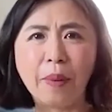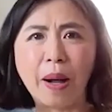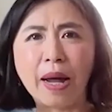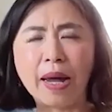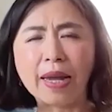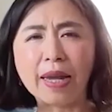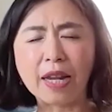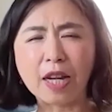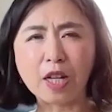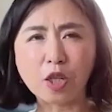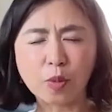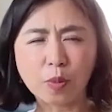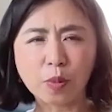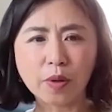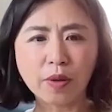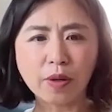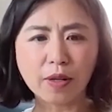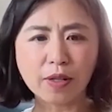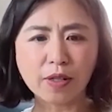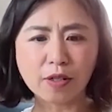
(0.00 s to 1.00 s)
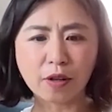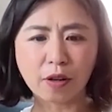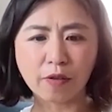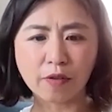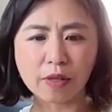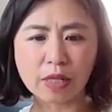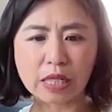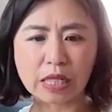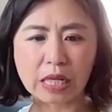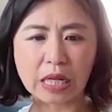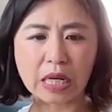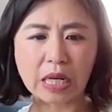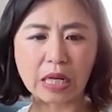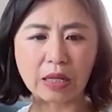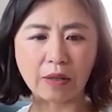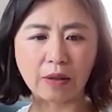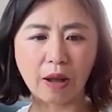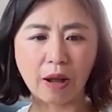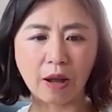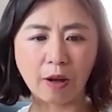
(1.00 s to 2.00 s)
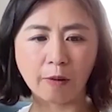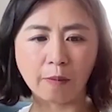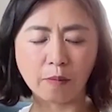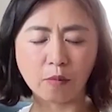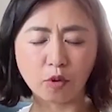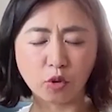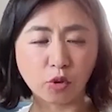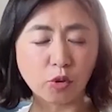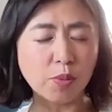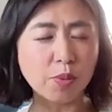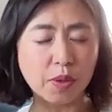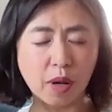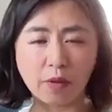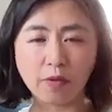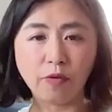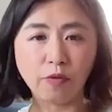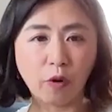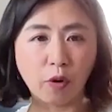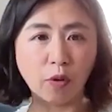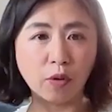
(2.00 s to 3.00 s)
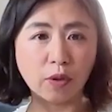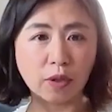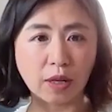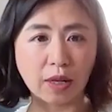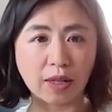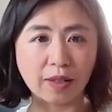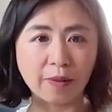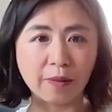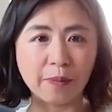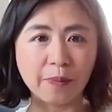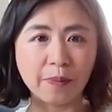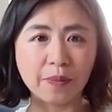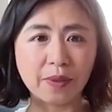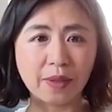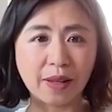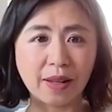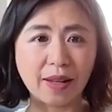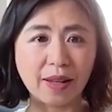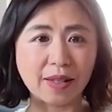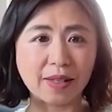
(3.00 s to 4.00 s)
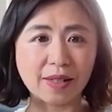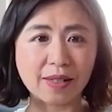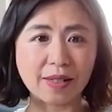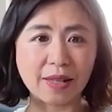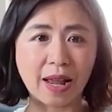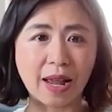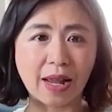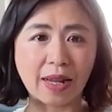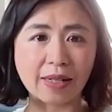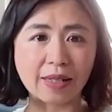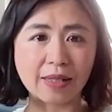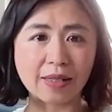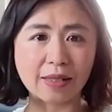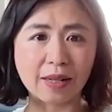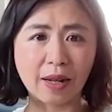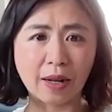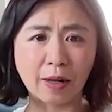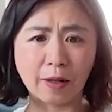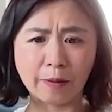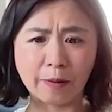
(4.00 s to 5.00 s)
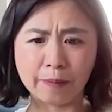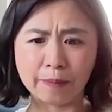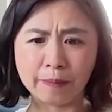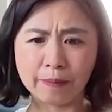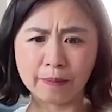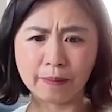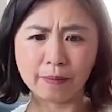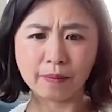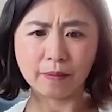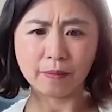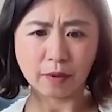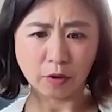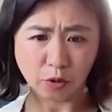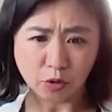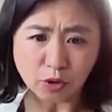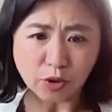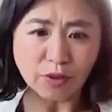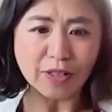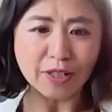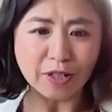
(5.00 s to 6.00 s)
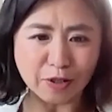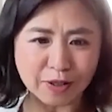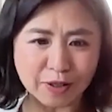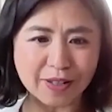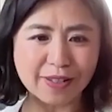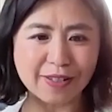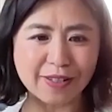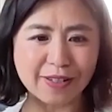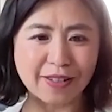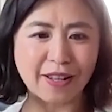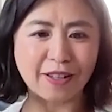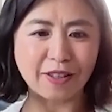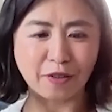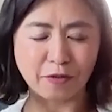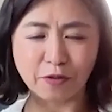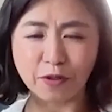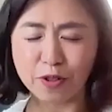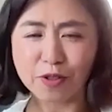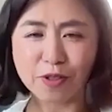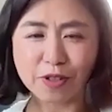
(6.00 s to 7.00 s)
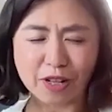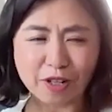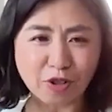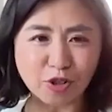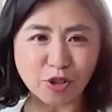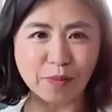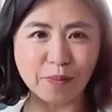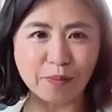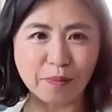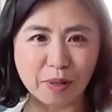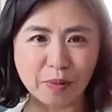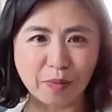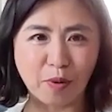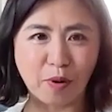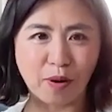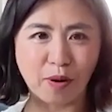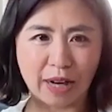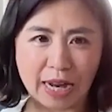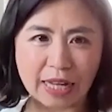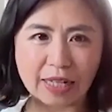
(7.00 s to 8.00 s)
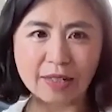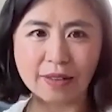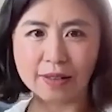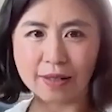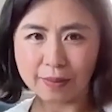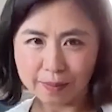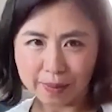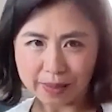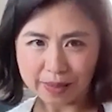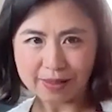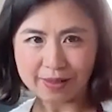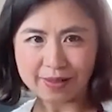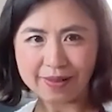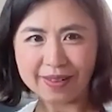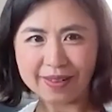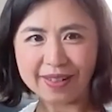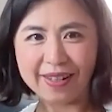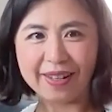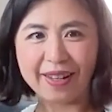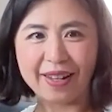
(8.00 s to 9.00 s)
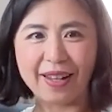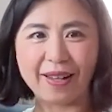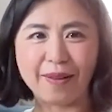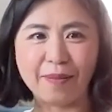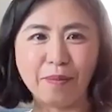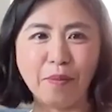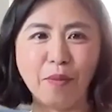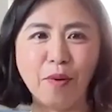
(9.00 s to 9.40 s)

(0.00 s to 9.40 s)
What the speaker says: my experience of seeing groups unfolding is that usually you can see that the first session people are kind of timid and